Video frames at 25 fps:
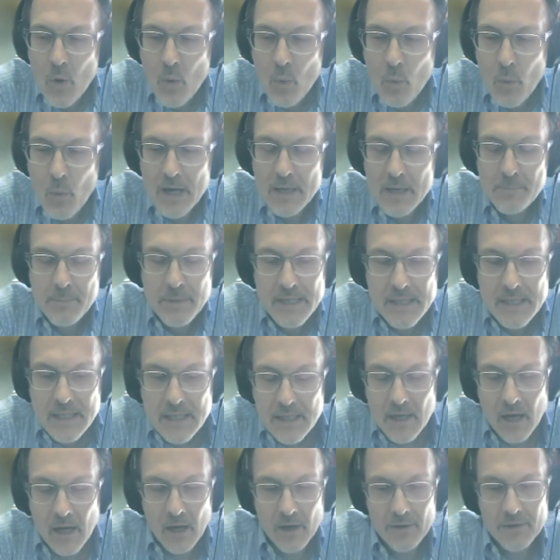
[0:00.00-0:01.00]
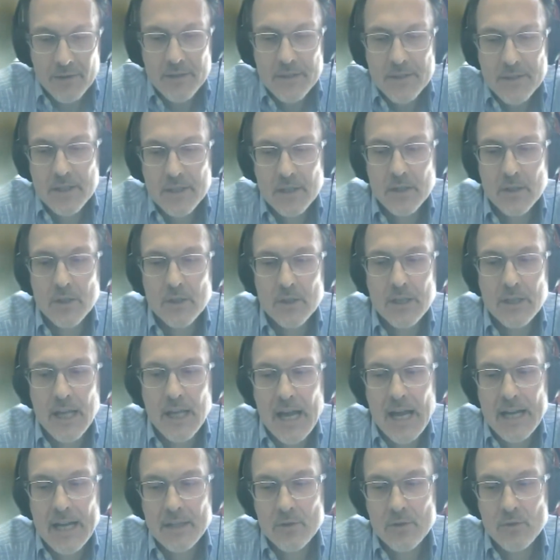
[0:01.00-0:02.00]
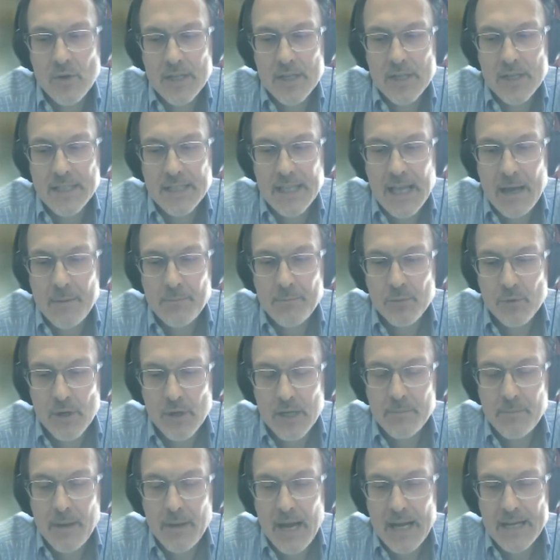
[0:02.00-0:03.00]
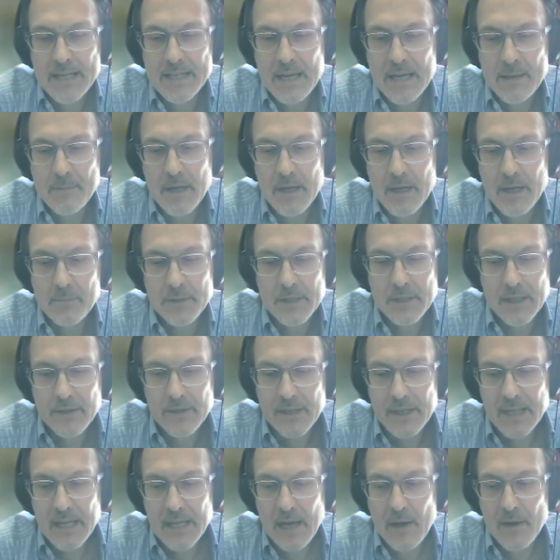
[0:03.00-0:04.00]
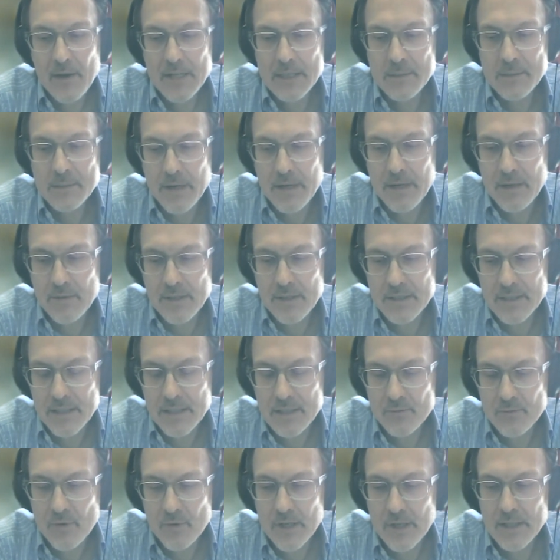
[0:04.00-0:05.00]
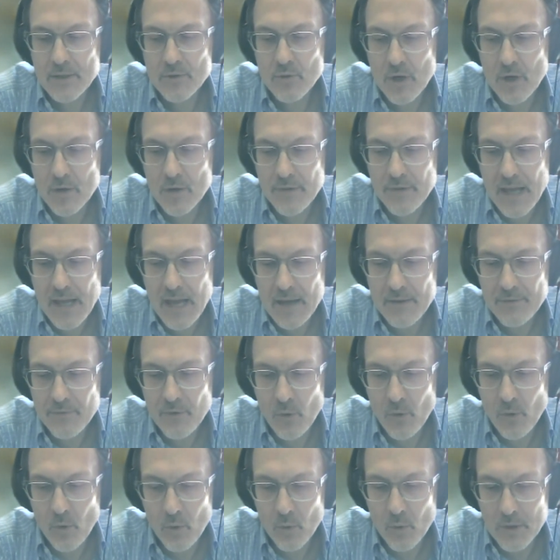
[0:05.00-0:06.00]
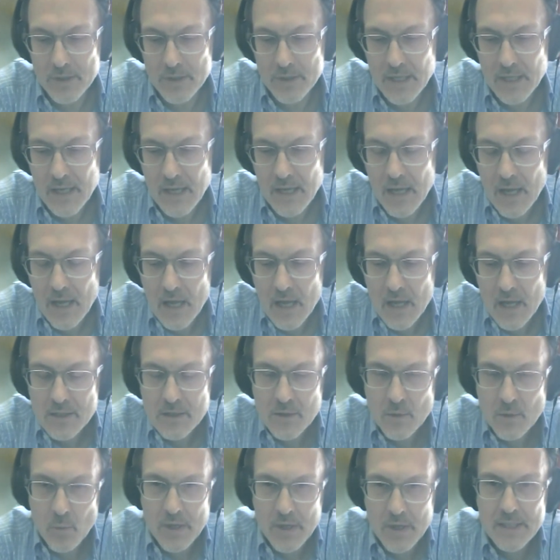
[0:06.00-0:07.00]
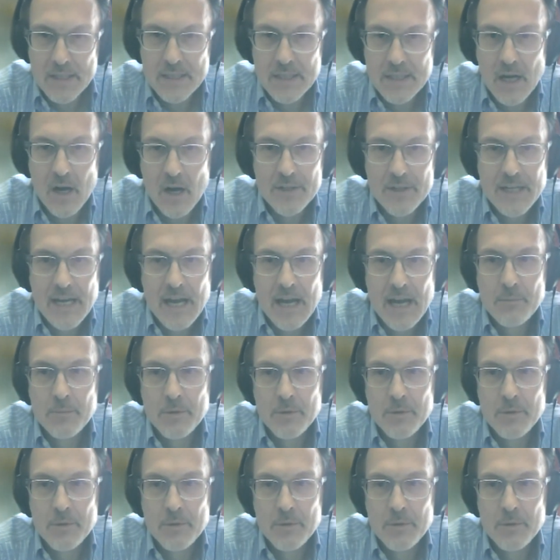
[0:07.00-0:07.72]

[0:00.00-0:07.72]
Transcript: We'd begun to look at addressing that pre-pandemic, but I think our experiences really drove that forward. So we start our